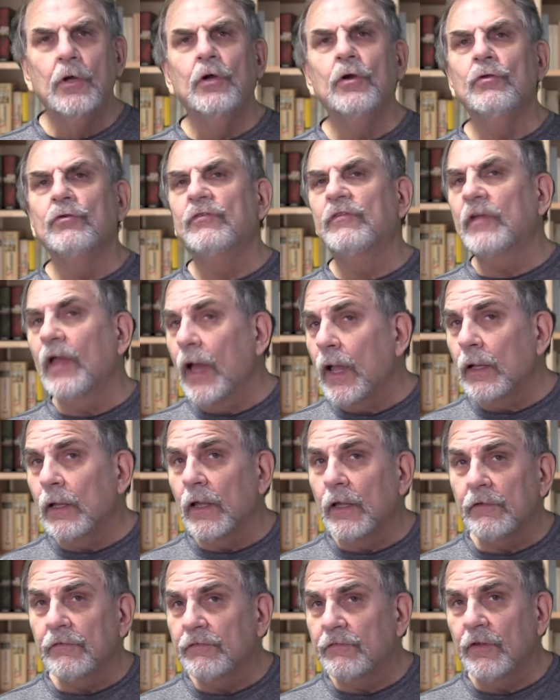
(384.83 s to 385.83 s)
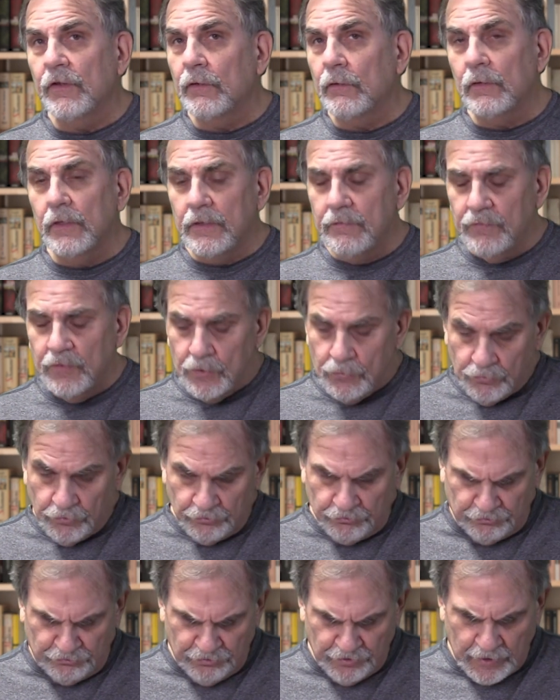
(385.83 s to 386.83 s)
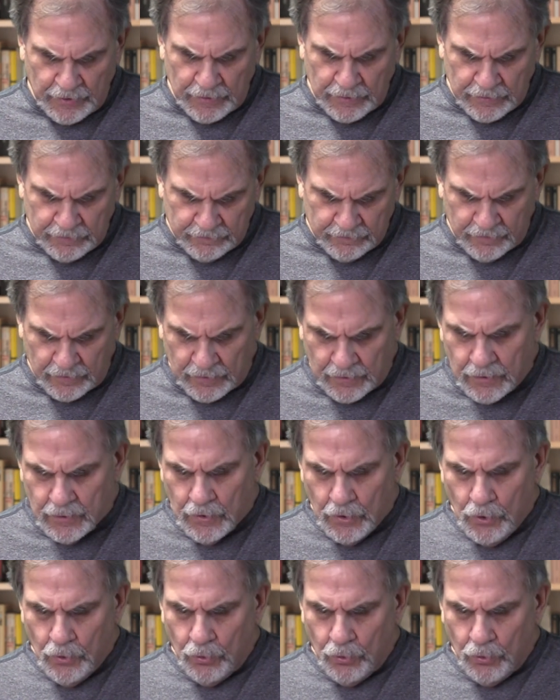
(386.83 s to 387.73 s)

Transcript: who tell us they are leaving Christianity